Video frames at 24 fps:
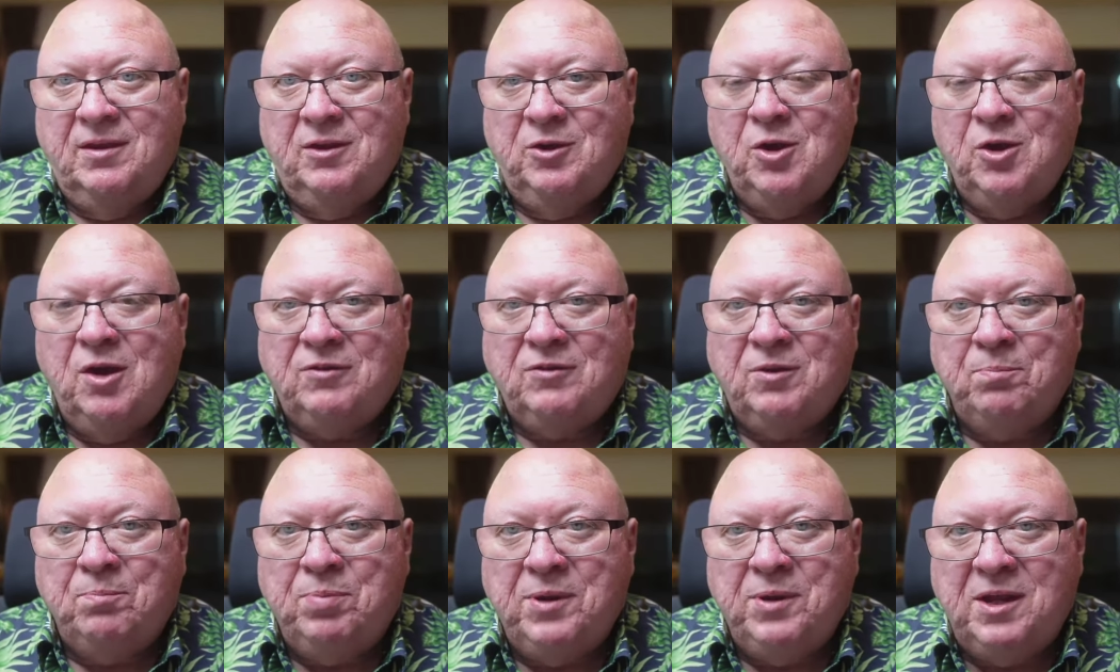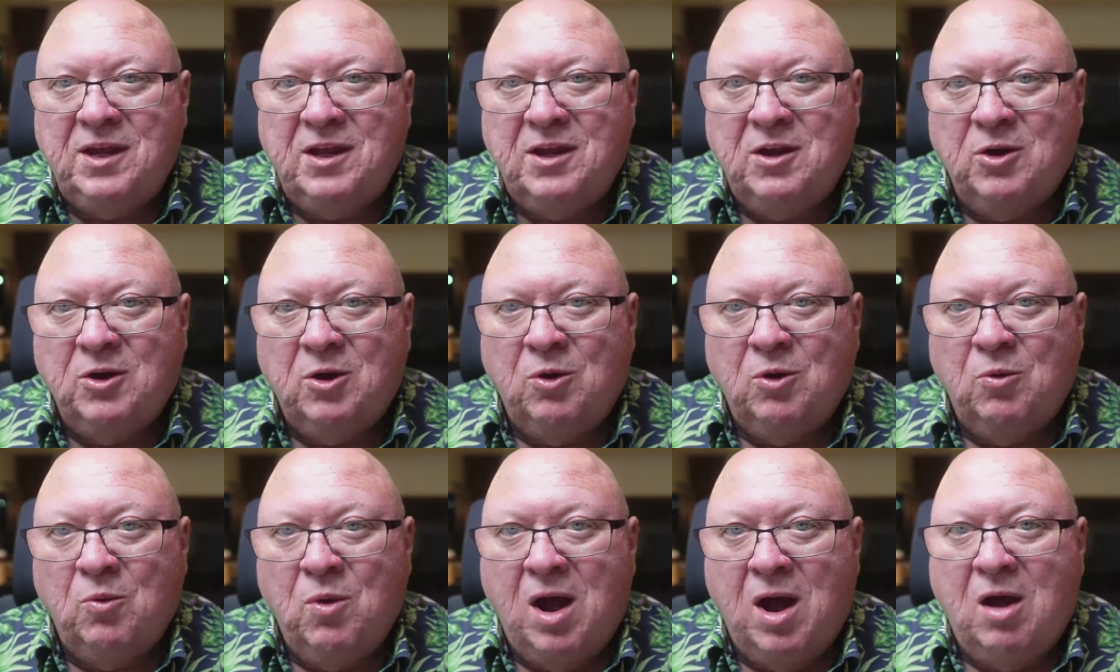You have to be
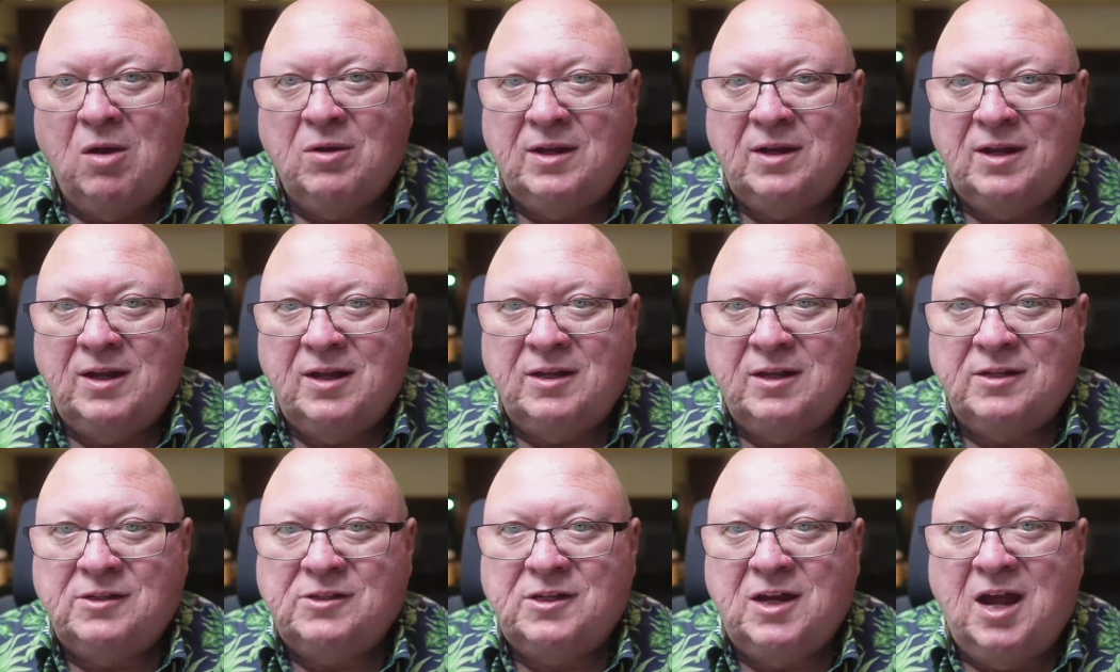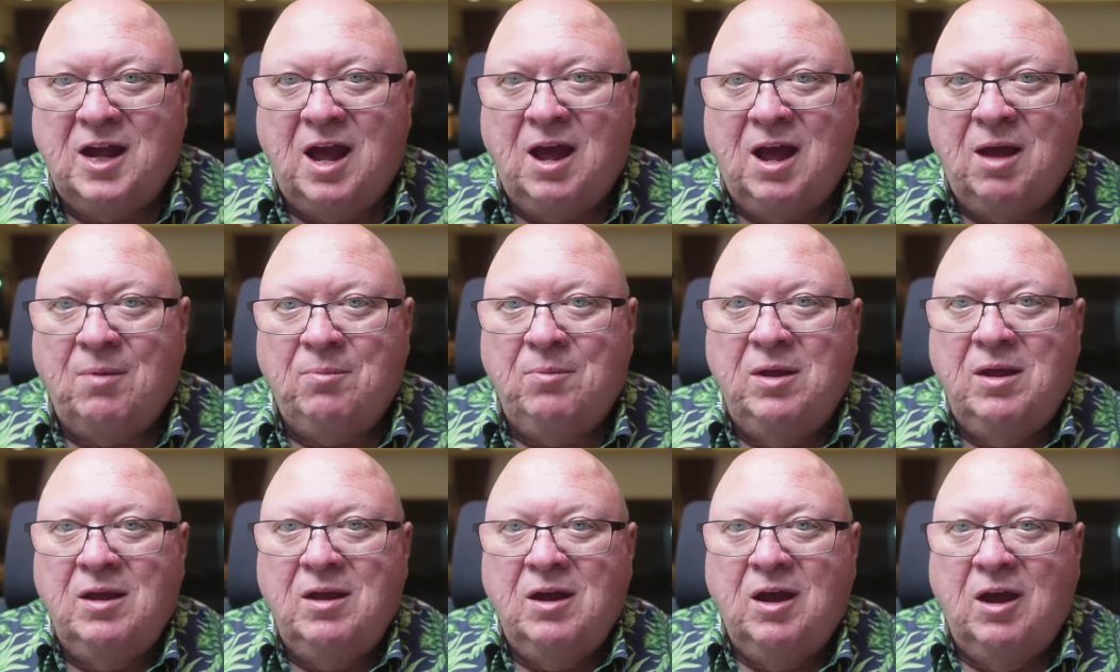here a while to get a
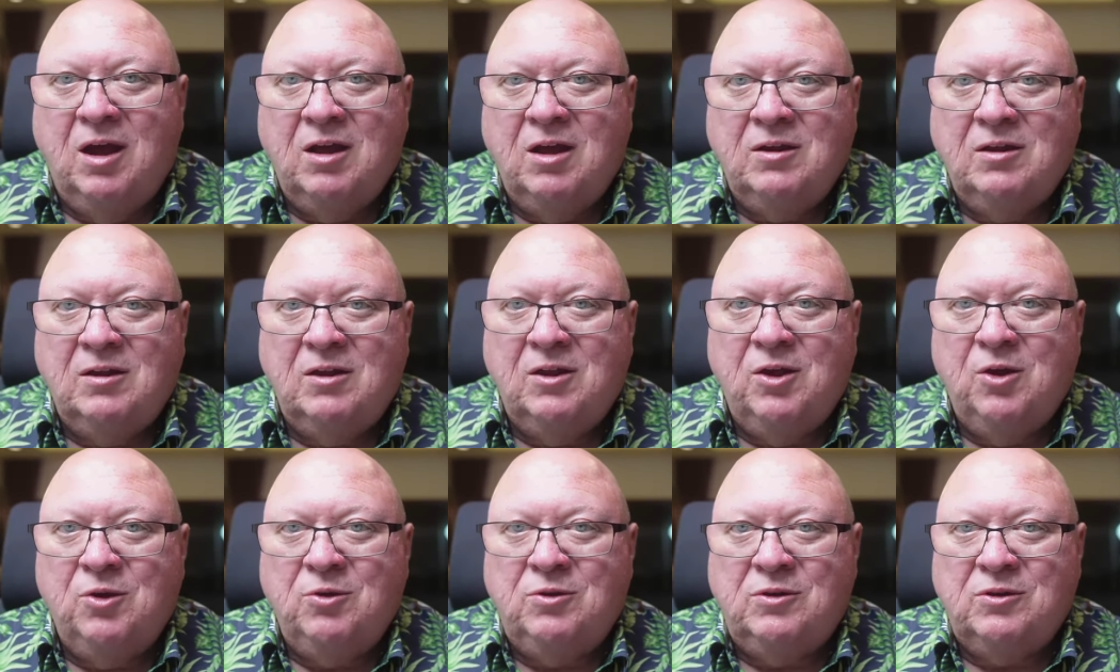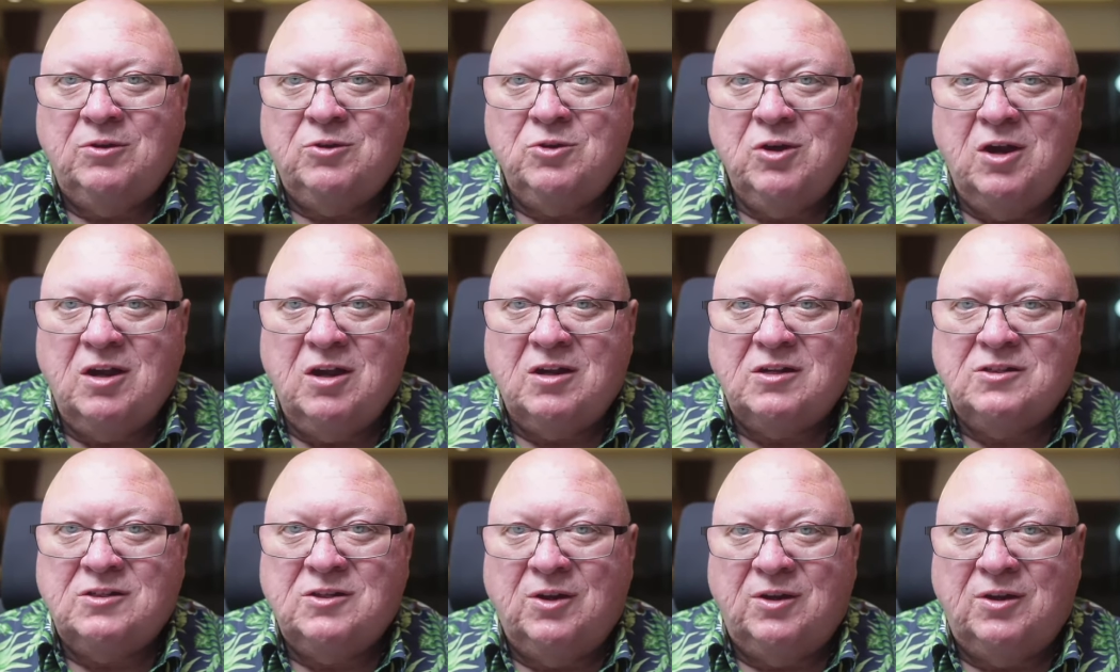job unloading
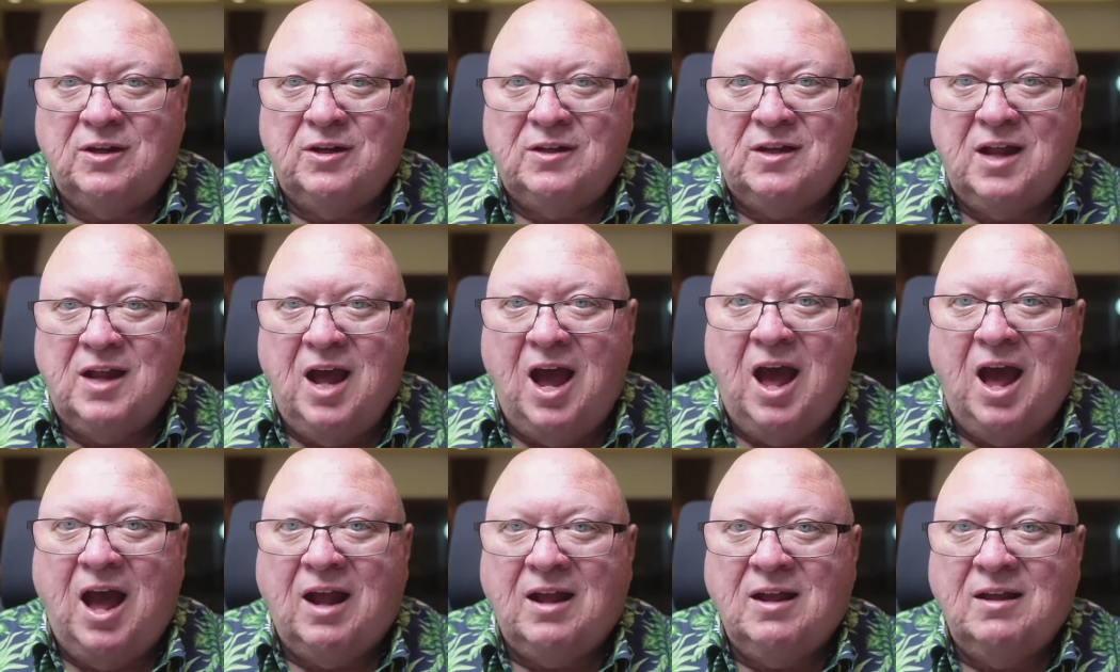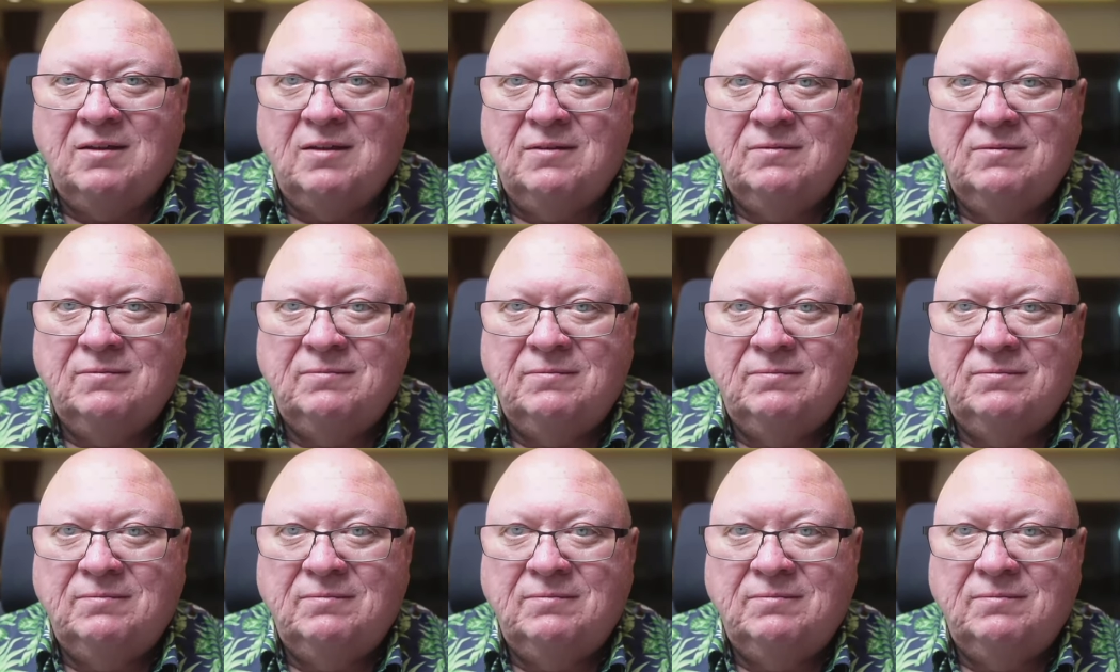trucks on the dock.